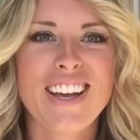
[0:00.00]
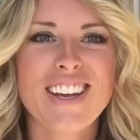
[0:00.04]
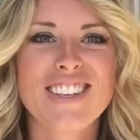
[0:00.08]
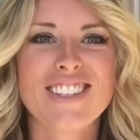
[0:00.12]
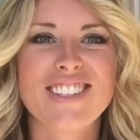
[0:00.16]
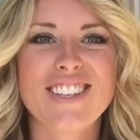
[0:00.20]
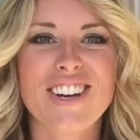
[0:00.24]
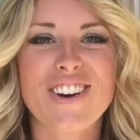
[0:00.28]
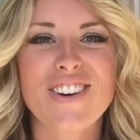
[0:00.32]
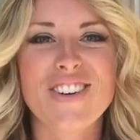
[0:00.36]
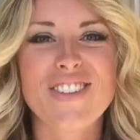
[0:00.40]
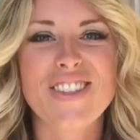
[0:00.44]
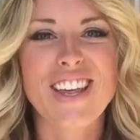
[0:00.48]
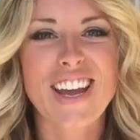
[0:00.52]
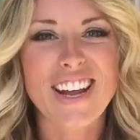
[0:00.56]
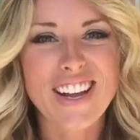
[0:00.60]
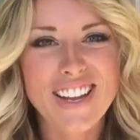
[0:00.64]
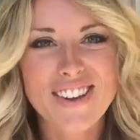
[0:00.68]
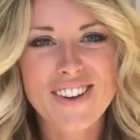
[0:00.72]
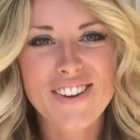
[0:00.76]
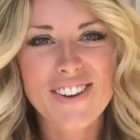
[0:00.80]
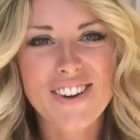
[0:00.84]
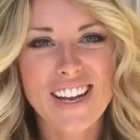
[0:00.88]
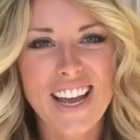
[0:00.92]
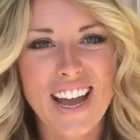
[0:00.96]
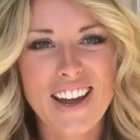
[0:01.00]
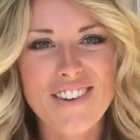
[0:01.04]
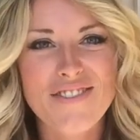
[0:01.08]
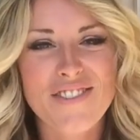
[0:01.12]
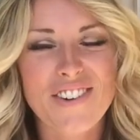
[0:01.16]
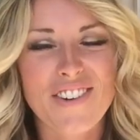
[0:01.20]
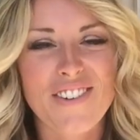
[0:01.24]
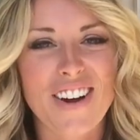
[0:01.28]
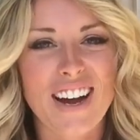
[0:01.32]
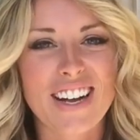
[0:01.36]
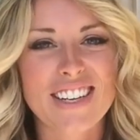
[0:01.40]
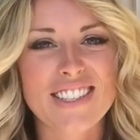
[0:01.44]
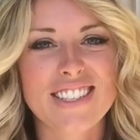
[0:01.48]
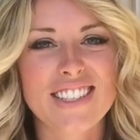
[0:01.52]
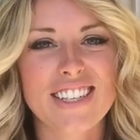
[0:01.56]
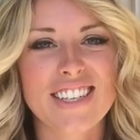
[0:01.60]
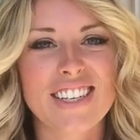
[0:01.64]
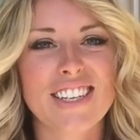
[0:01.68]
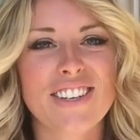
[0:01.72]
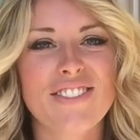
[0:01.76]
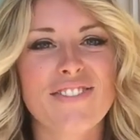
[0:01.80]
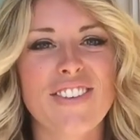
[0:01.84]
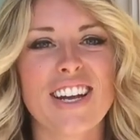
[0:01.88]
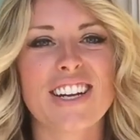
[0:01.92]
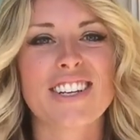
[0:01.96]
So thank you again for
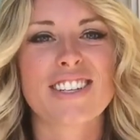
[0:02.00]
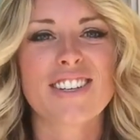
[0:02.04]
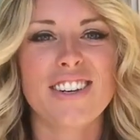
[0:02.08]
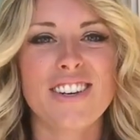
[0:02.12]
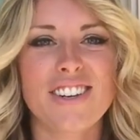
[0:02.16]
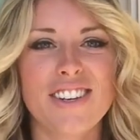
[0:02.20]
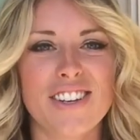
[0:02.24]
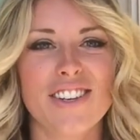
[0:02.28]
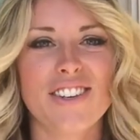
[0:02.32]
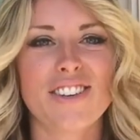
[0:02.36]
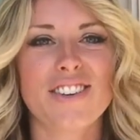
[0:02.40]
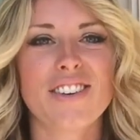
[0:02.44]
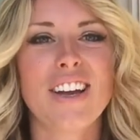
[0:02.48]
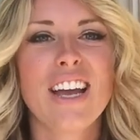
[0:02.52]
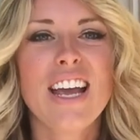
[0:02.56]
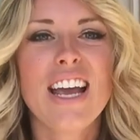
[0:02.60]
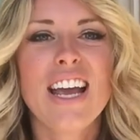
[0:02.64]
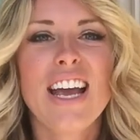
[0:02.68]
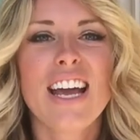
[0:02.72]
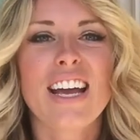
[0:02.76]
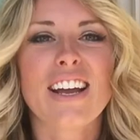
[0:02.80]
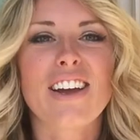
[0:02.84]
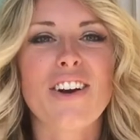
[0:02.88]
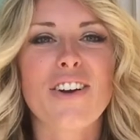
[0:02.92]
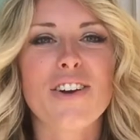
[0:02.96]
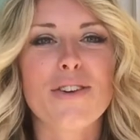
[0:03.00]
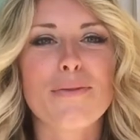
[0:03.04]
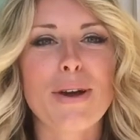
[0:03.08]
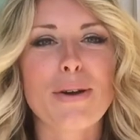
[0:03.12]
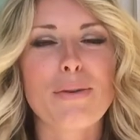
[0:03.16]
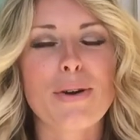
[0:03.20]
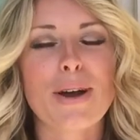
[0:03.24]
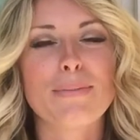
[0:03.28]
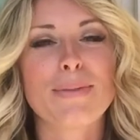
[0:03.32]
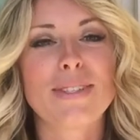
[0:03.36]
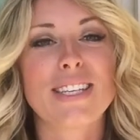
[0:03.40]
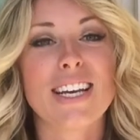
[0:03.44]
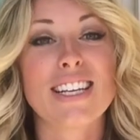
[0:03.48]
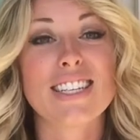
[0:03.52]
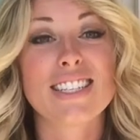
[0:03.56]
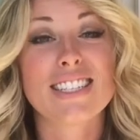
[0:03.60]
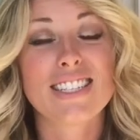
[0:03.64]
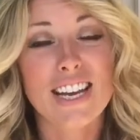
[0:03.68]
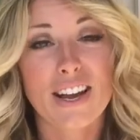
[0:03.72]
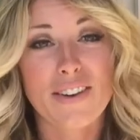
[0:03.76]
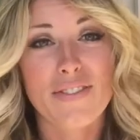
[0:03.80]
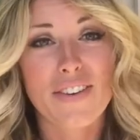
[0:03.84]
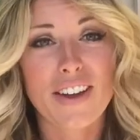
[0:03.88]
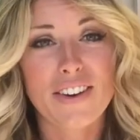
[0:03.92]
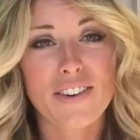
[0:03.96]
watching. Make sure you go to my website
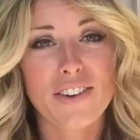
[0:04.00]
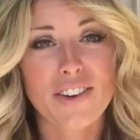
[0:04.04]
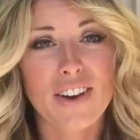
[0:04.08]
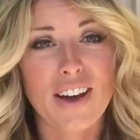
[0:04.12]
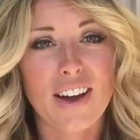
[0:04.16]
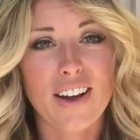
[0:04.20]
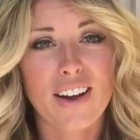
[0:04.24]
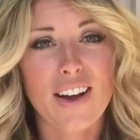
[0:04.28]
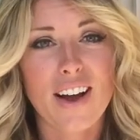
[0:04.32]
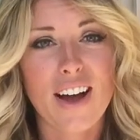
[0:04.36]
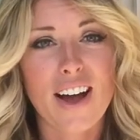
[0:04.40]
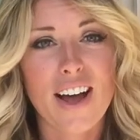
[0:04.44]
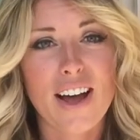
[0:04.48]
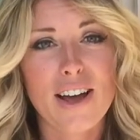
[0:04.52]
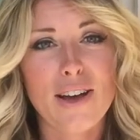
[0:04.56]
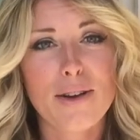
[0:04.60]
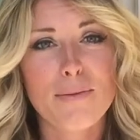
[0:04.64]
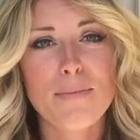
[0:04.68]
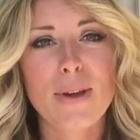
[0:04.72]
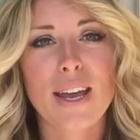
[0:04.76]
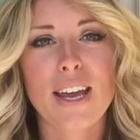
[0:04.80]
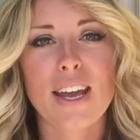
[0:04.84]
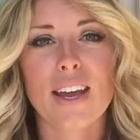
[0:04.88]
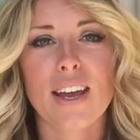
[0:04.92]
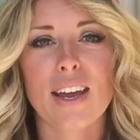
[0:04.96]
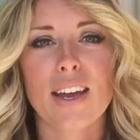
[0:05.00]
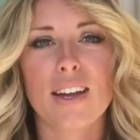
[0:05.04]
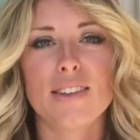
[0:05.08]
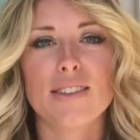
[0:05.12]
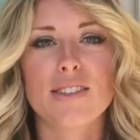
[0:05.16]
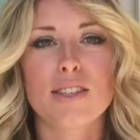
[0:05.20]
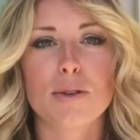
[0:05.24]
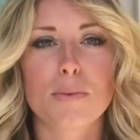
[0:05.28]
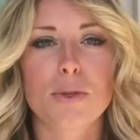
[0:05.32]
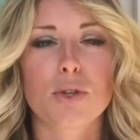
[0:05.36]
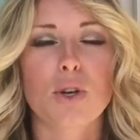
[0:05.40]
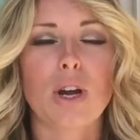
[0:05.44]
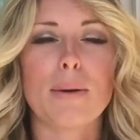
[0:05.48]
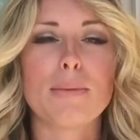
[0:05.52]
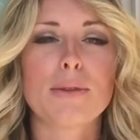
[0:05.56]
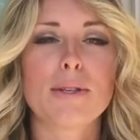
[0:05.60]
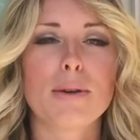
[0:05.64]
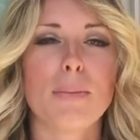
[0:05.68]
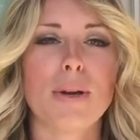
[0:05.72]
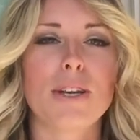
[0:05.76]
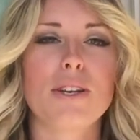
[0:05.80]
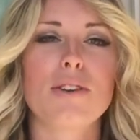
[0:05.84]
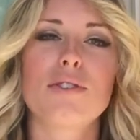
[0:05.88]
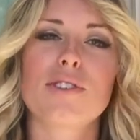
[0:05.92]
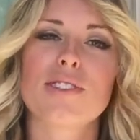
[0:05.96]
stephhendel.com and subscribe to
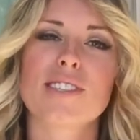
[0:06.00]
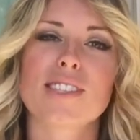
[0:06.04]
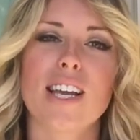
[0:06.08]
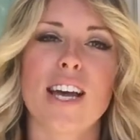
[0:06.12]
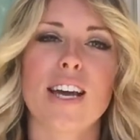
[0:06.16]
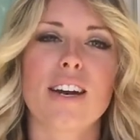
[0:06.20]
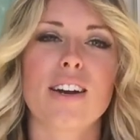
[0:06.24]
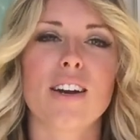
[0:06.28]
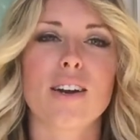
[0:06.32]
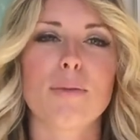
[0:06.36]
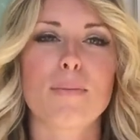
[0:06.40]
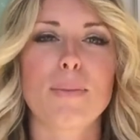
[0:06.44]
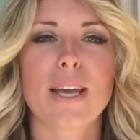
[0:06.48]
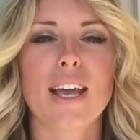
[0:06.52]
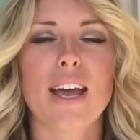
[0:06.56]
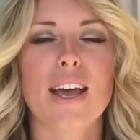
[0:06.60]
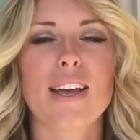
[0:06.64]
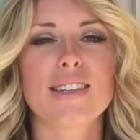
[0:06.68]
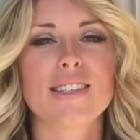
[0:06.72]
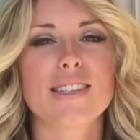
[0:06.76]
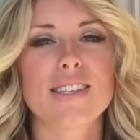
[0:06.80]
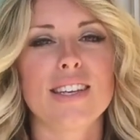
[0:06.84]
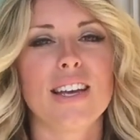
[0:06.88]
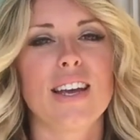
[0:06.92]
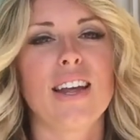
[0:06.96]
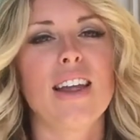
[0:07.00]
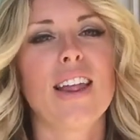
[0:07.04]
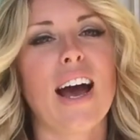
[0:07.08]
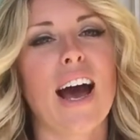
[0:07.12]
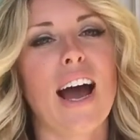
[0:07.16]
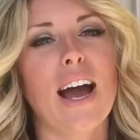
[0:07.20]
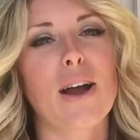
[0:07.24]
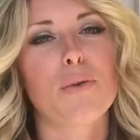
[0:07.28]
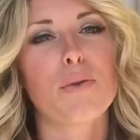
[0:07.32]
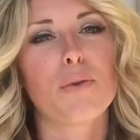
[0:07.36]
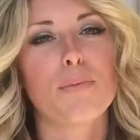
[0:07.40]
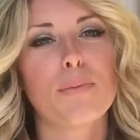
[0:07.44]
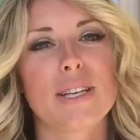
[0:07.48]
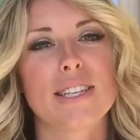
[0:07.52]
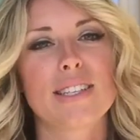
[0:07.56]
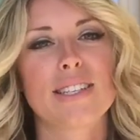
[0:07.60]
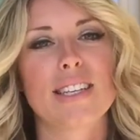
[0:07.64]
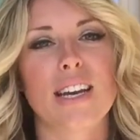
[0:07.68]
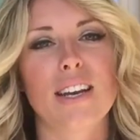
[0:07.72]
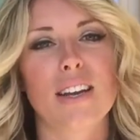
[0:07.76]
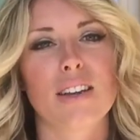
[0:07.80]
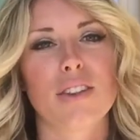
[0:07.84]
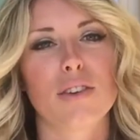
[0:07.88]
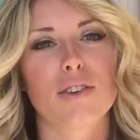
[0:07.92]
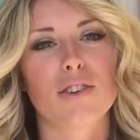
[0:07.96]
my newsletter because I will be
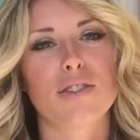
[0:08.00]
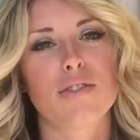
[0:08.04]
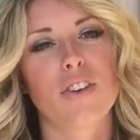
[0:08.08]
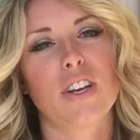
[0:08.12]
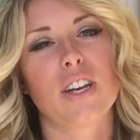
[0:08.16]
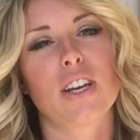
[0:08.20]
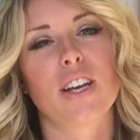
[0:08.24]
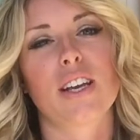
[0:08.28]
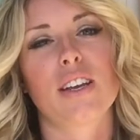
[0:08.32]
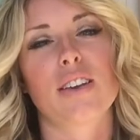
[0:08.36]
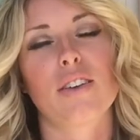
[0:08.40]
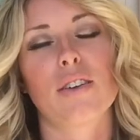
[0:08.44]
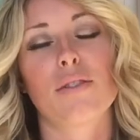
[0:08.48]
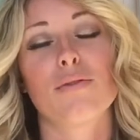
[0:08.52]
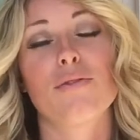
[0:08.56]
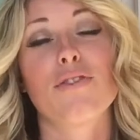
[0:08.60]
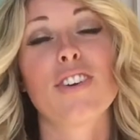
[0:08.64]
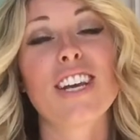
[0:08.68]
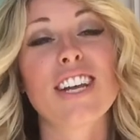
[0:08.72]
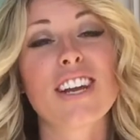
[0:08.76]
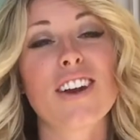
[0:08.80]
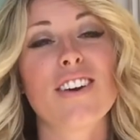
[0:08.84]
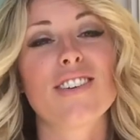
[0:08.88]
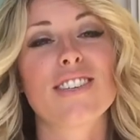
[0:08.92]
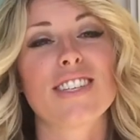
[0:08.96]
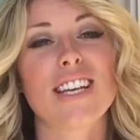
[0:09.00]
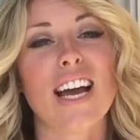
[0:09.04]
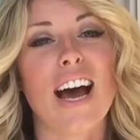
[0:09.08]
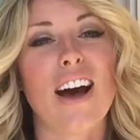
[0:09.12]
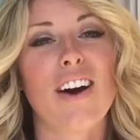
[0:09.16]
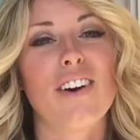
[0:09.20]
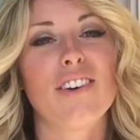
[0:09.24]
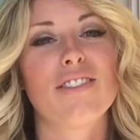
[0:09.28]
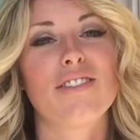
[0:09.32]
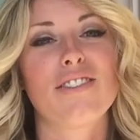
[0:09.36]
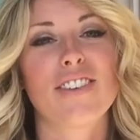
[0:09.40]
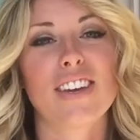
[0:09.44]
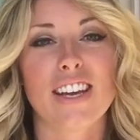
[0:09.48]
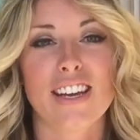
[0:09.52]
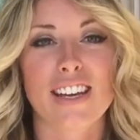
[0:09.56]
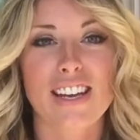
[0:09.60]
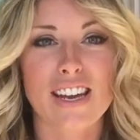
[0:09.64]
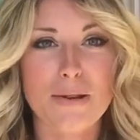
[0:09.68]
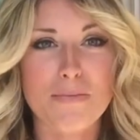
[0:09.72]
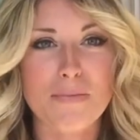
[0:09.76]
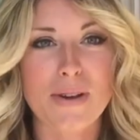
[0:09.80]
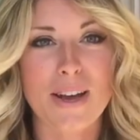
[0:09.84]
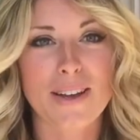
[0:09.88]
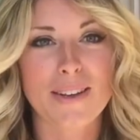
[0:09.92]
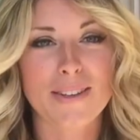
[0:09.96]
sending those video videos out via
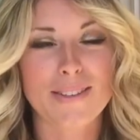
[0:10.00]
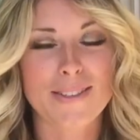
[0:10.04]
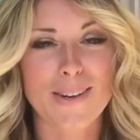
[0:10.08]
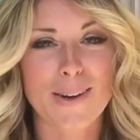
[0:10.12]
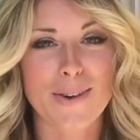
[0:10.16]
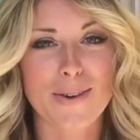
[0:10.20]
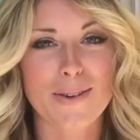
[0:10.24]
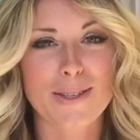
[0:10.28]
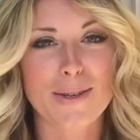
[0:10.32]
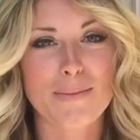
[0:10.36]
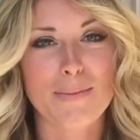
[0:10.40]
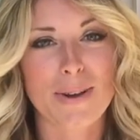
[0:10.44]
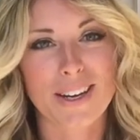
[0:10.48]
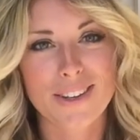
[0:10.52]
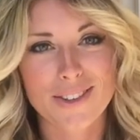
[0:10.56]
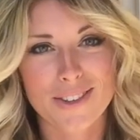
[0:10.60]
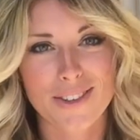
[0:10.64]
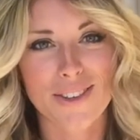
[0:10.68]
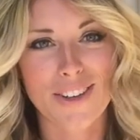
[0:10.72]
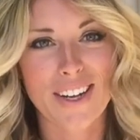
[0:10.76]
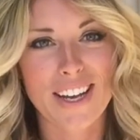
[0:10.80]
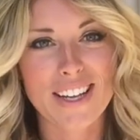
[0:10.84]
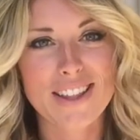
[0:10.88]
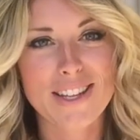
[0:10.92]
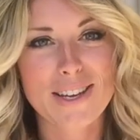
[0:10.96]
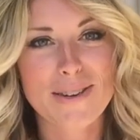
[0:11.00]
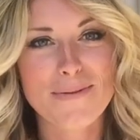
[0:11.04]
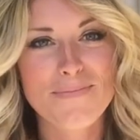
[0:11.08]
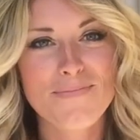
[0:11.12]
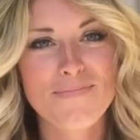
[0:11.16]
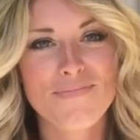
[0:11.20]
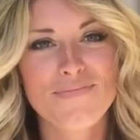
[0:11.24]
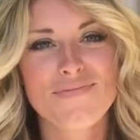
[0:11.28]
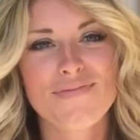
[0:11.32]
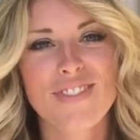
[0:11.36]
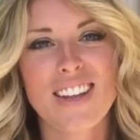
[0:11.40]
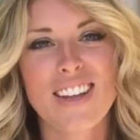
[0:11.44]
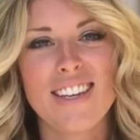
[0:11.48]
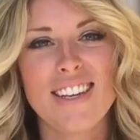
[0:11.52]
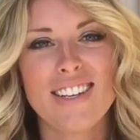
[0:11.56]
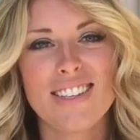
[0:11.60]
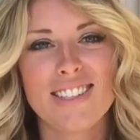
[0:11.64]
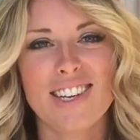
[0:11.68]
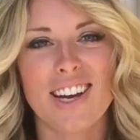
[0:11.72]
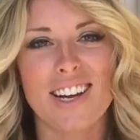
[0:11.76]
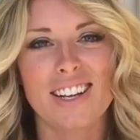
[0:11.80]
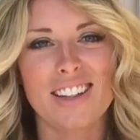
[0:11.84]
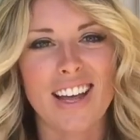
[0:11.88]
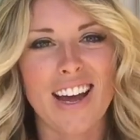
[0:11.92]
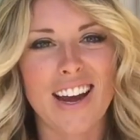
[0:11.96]
email, so to make sure you get them,
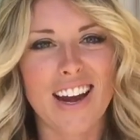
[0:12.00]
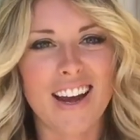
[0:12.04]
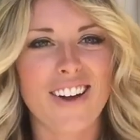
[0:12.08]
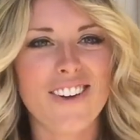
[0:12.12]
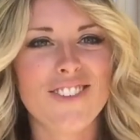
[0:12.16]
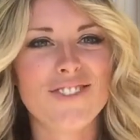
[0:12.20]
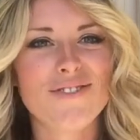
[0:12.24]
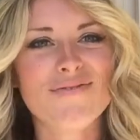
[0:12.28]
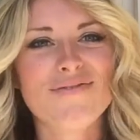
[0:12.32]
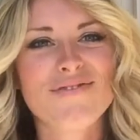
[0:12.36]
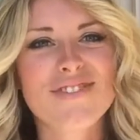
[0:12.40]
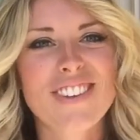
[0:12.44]
check that out.